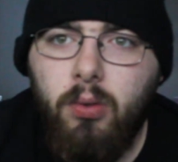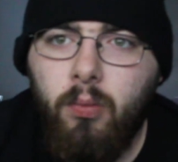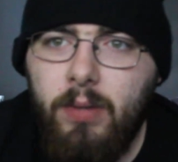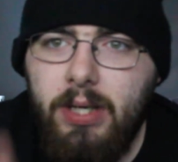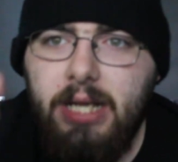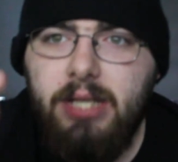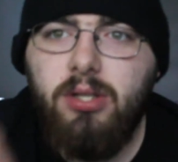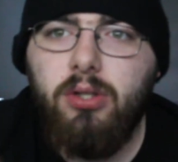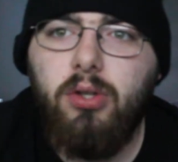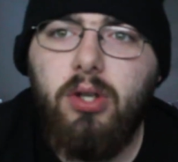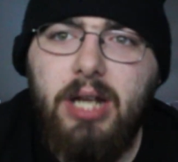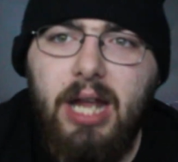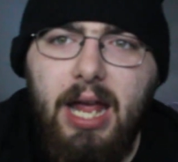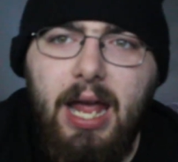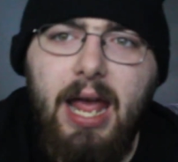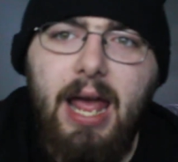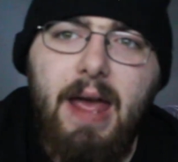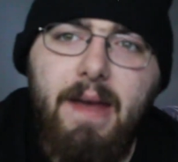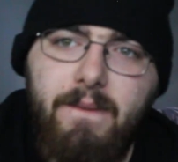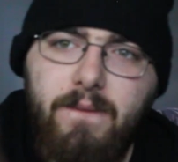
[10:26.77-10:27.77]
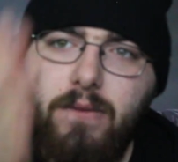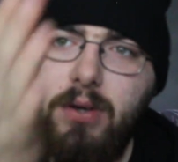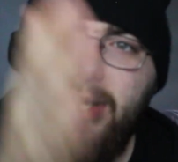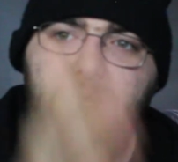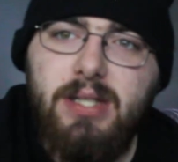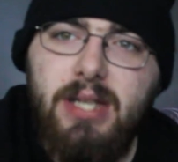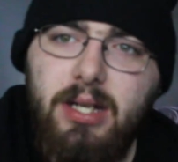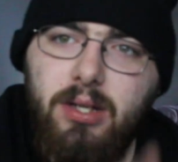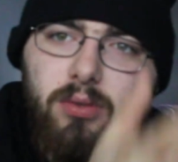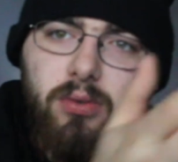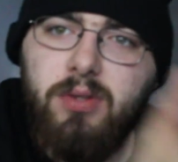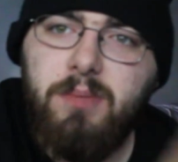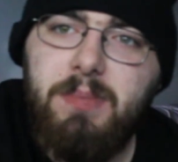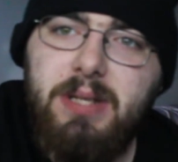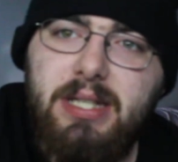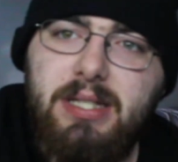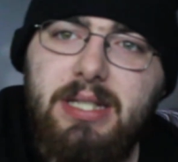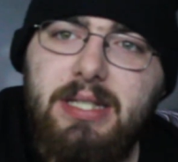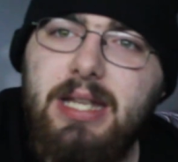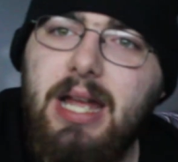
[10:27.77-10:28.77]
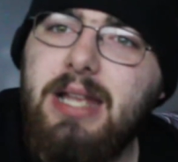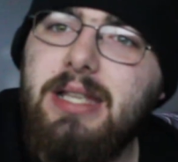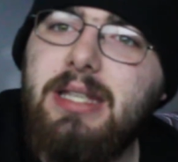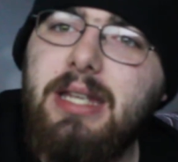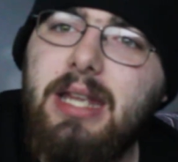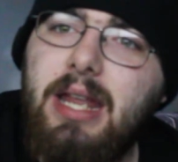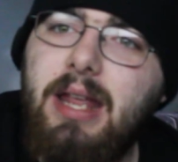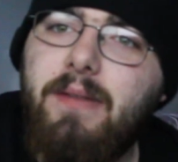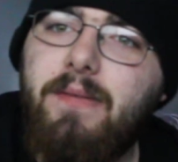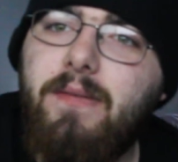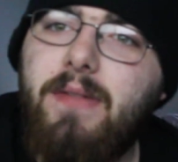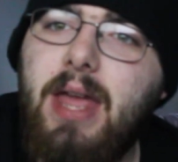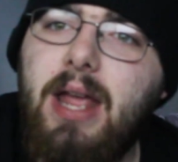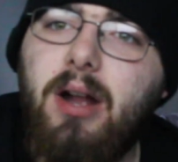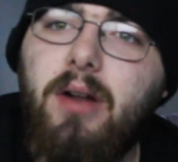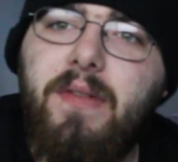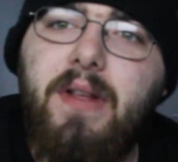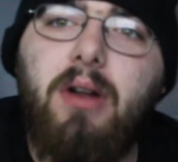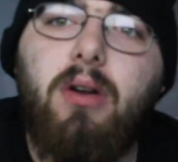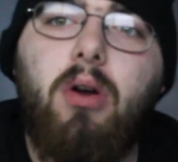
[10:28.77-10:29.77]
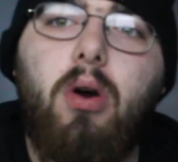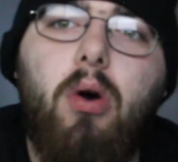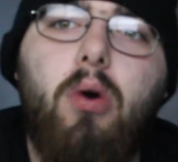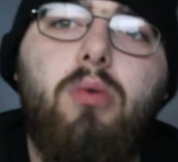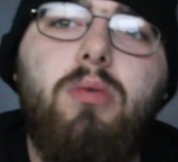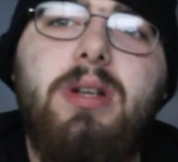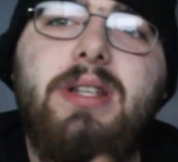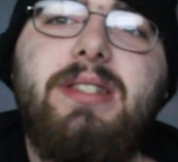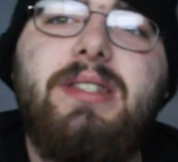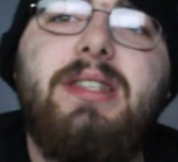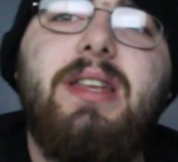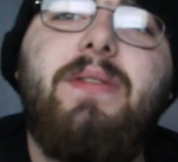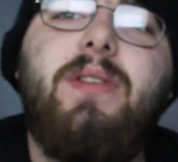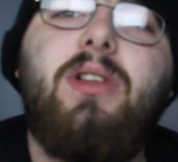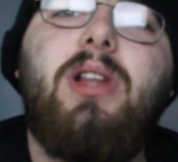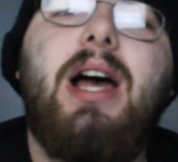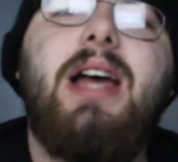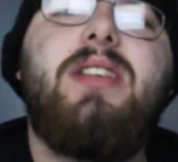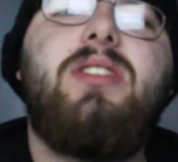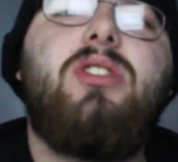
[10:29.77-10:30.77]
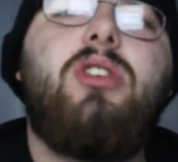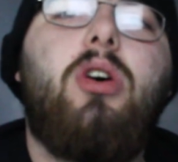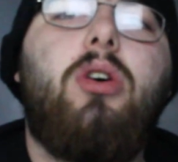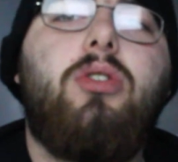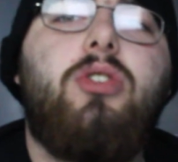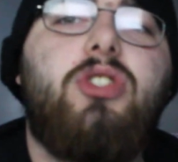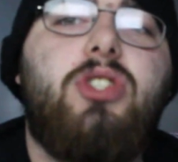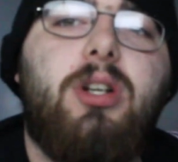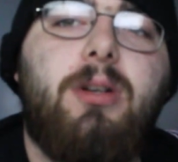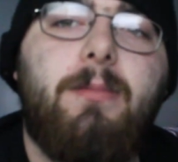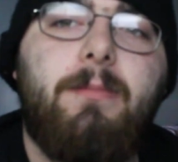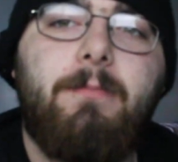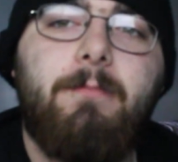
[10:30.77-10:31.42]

We need to look at every single species as if they are their own civilized culture.